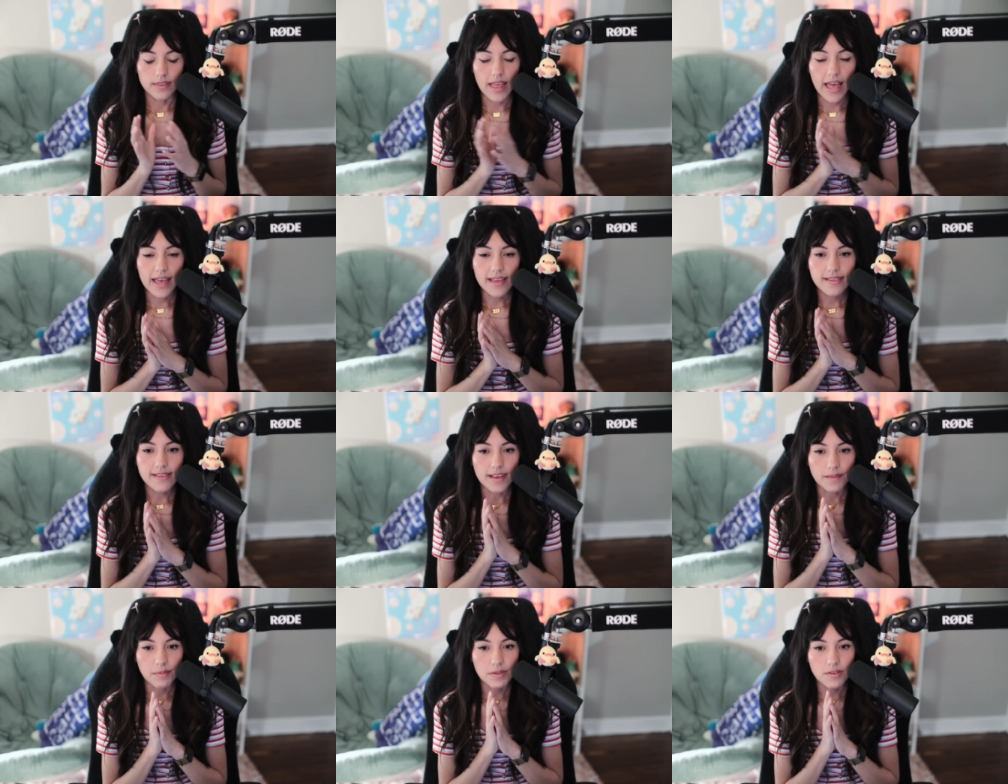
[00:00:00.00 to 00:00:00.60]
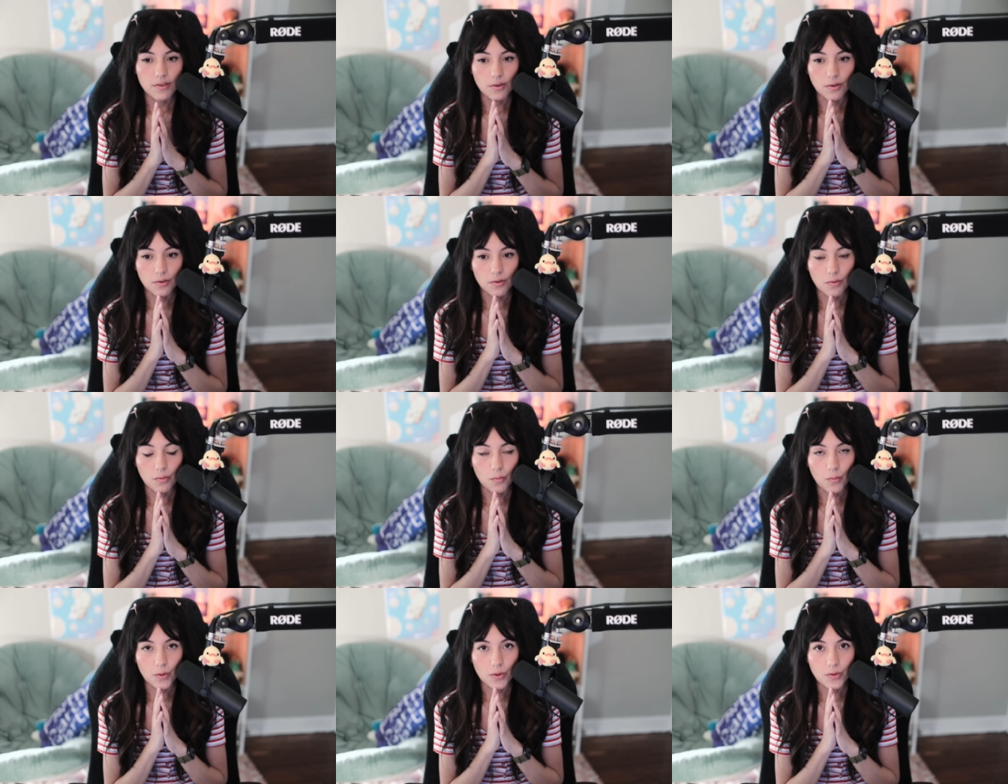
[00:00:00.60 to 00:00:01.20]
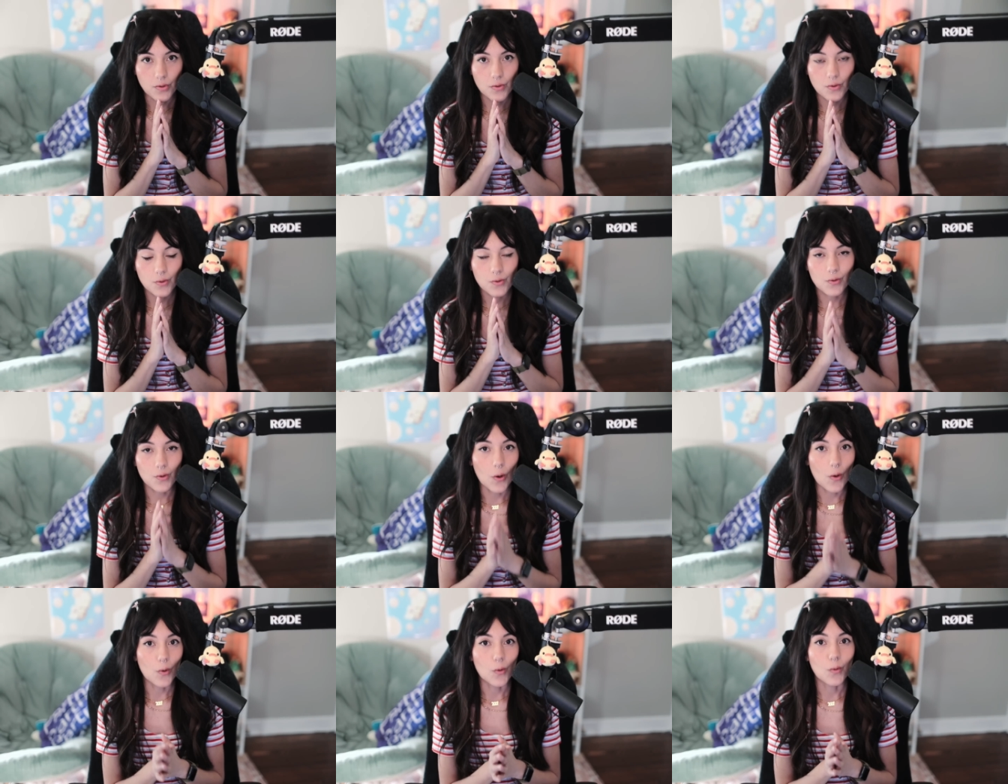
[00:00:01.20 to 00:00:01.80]
Last episode was
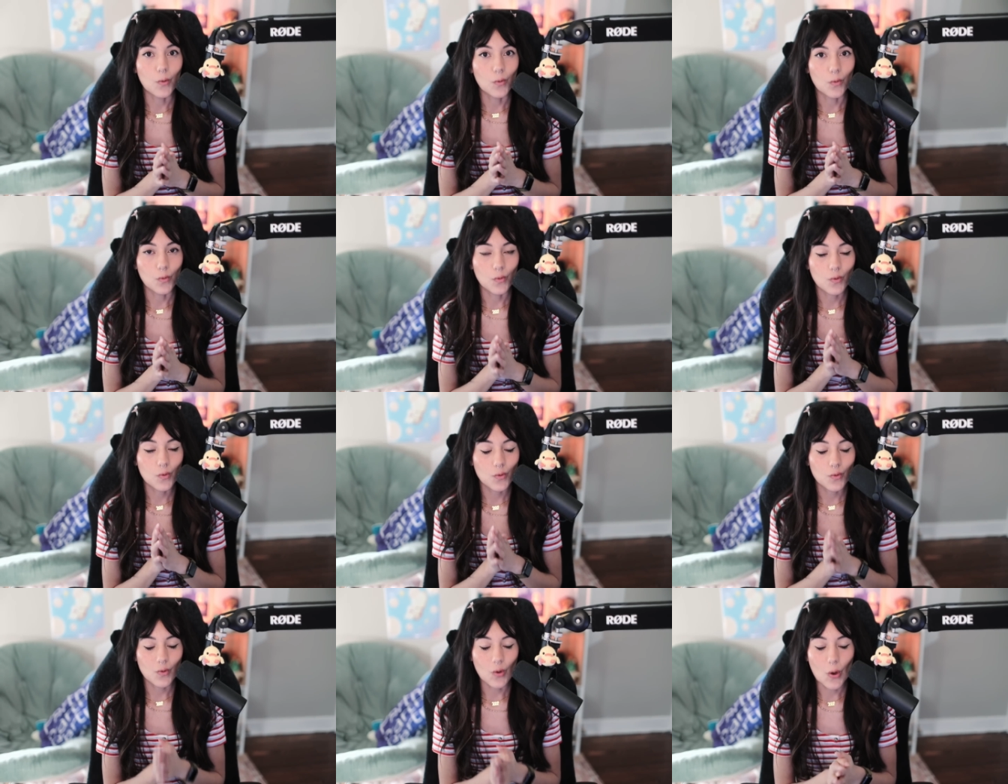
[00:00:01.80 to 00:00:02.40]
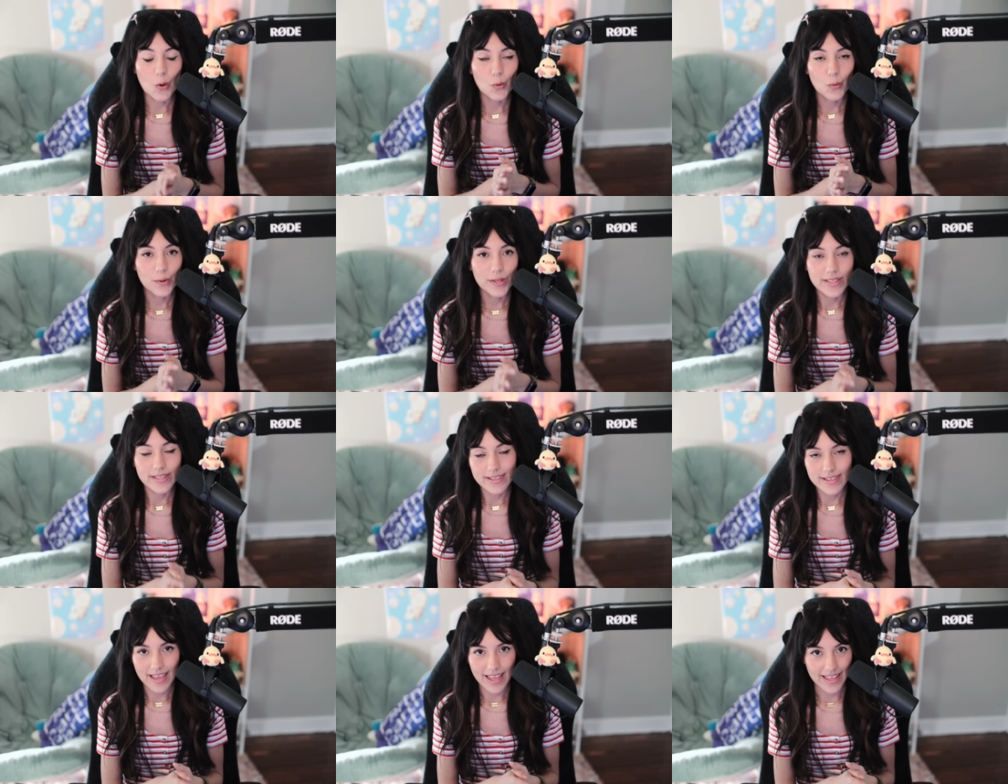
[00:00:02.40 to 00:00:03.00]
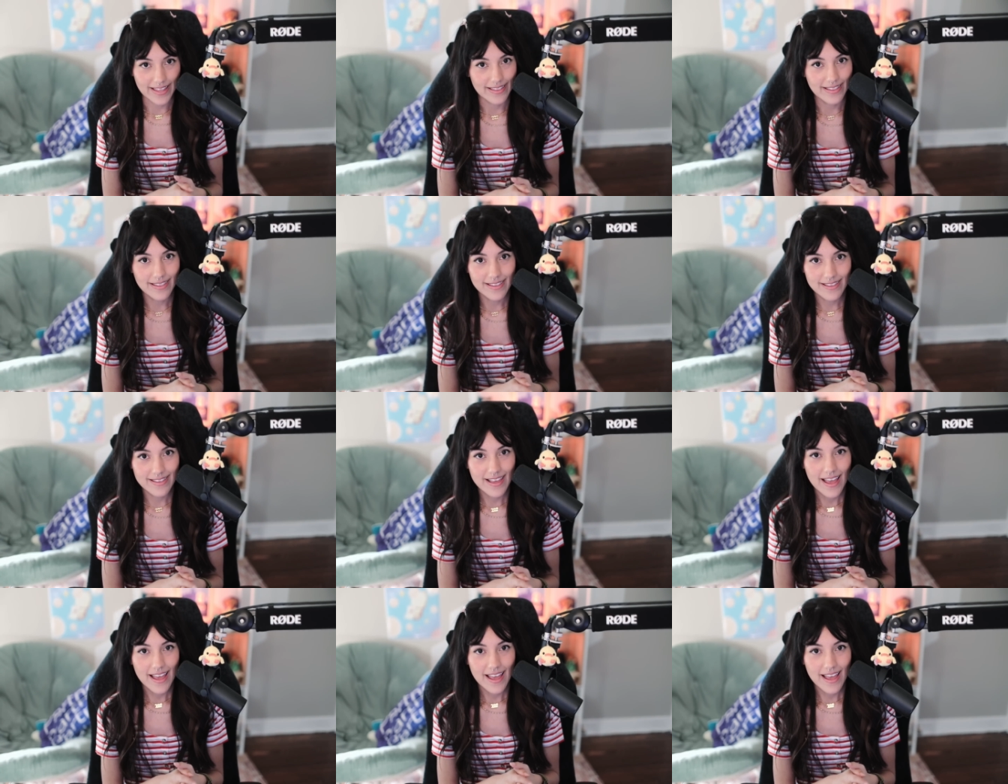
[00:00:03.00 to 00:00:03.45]
so intense